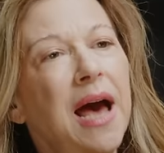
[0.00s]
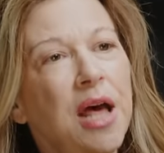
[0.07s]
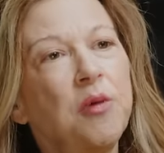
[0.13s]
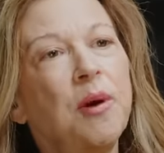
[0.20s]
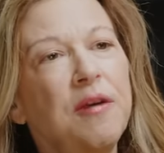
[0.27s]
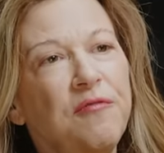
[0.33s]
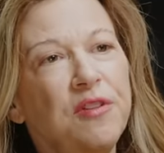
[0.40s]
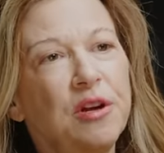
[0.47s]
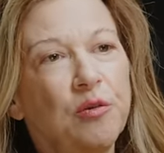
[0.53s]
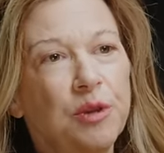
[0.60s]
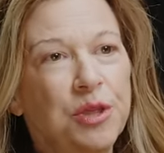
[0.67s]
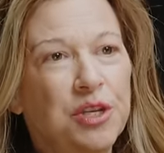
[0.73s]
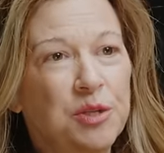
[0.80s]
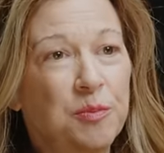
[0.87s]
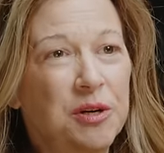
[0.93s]
how do I feel
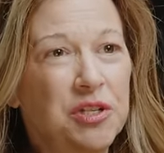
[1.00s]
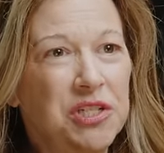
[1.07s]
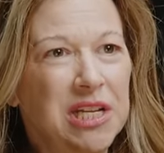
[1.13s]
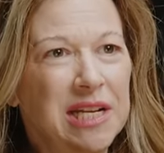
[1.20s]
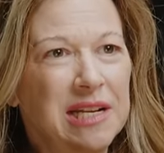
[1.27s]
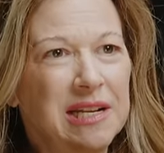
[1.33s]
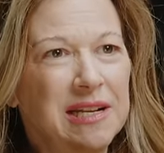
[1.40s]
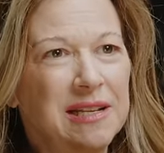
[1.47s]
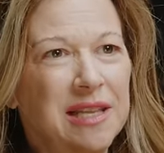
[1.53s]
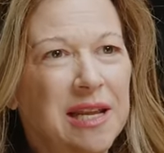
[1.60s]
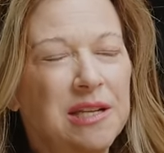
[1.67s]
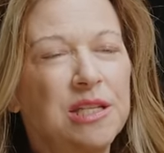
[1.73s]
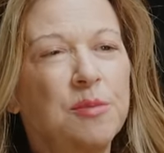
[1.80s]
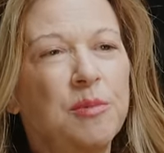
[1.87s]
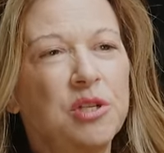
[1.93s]
with this person?
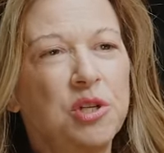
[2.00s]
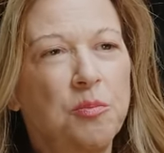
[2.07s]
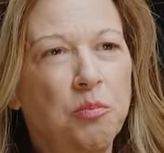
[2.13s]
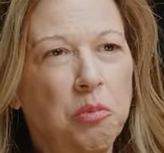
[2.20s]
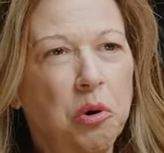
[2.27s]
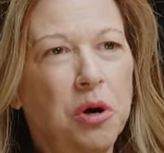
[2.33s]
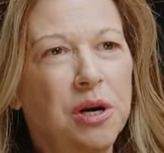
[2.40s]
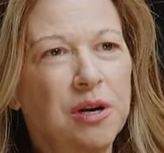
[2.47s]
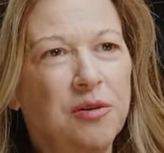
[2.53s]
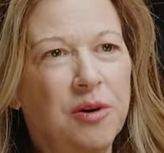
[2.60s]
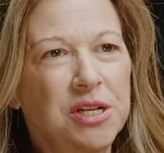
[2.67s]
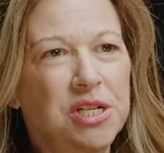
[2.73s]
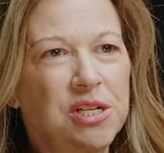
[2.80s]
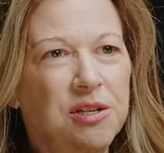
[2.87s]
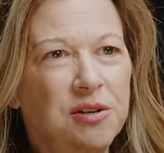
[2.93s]
That is the most important
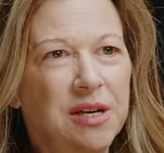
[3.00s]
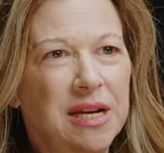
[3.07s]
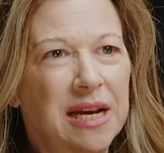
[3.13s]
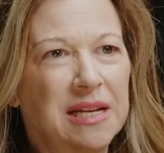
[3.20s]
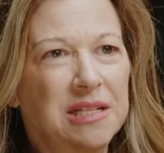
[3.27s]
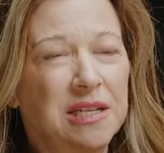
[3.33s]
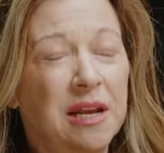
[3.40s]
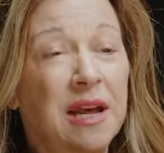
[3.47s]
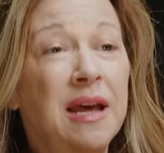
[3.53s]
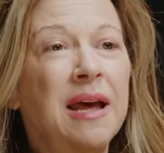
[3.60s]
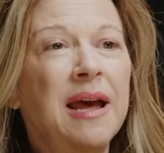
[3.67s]
question you can ask.